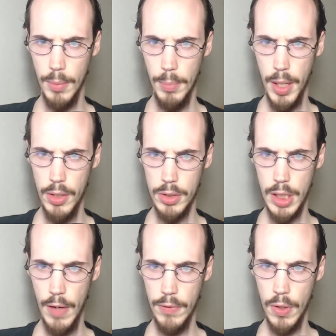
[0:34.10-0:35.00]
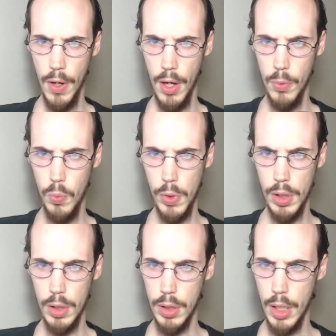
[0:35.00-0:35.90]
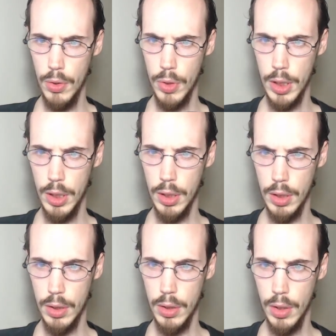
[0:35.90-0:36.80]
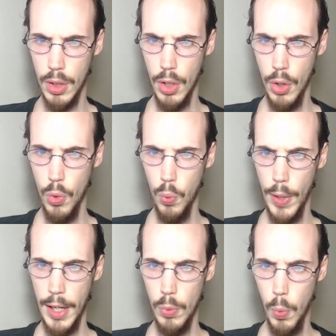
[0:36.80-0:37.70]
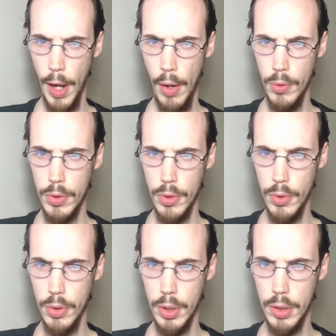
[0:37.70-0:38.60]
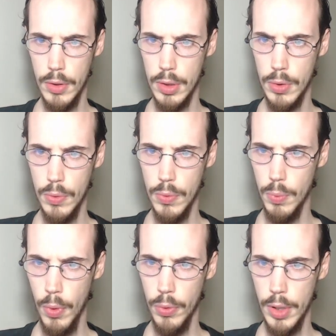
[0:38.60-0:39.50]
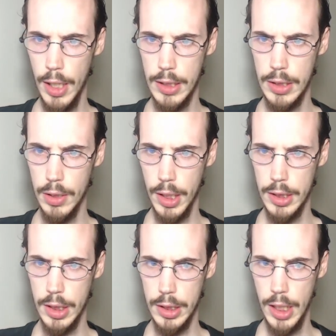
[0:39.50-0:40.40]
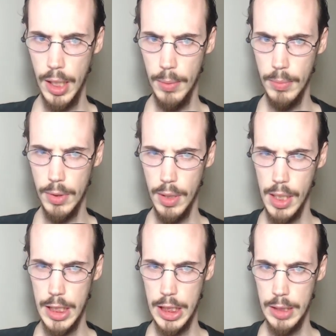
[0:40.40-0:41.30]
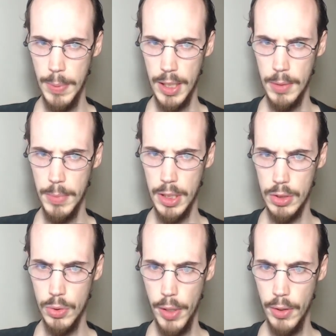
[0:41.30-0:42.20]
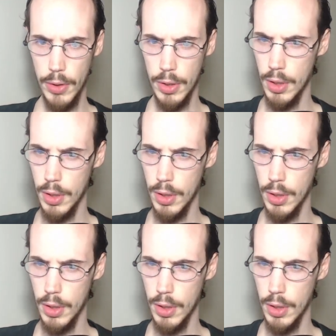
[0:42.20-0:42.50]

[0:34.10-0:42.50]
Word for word: My ears have caught wind that your kin, who ran wild during the Royal Knight's selection exam, is suspected of being a traitor.